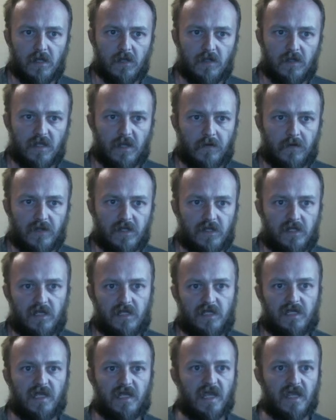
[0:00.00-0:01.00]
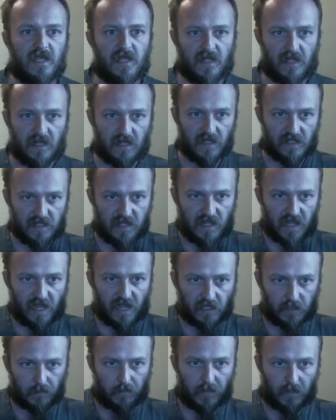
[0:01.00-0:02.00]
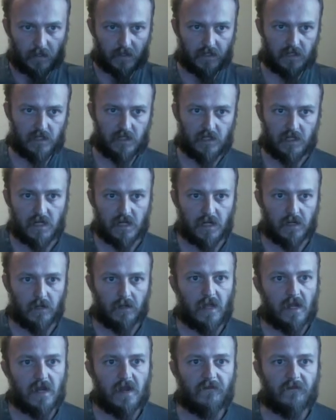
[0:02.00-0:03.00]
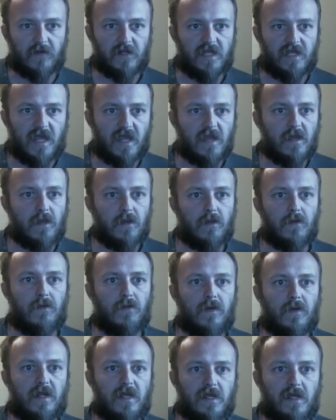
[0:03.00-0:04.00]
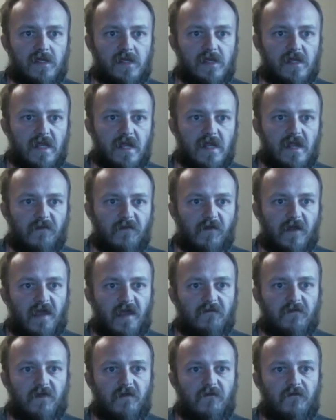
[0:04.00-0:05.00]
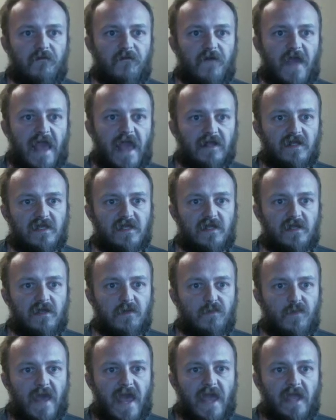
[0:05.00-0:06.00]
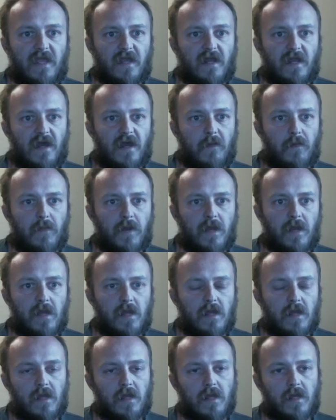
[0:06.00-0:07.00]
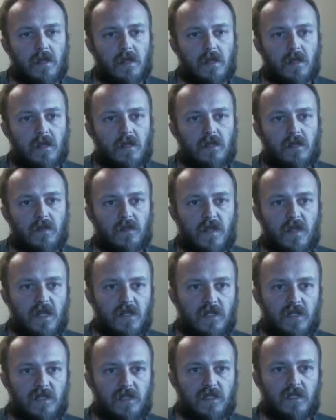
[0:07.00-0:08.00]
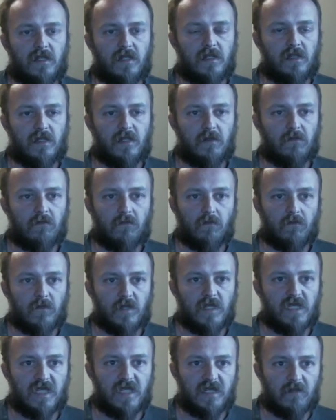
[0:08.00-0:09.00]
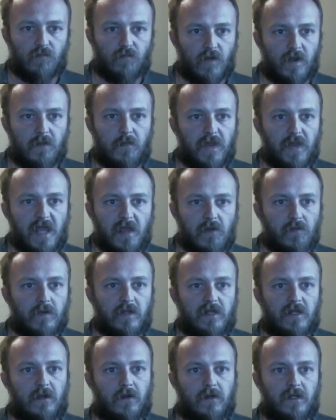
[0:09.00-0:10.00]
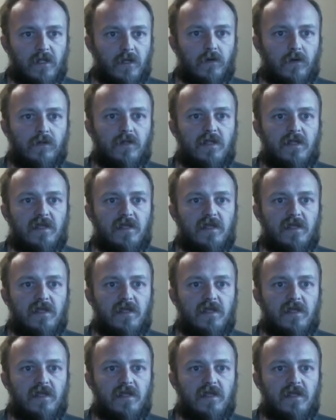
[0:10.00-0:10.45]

always just say that it's experts. They never say who it is, and they never have the facts to back it up. They just repeat what they're told to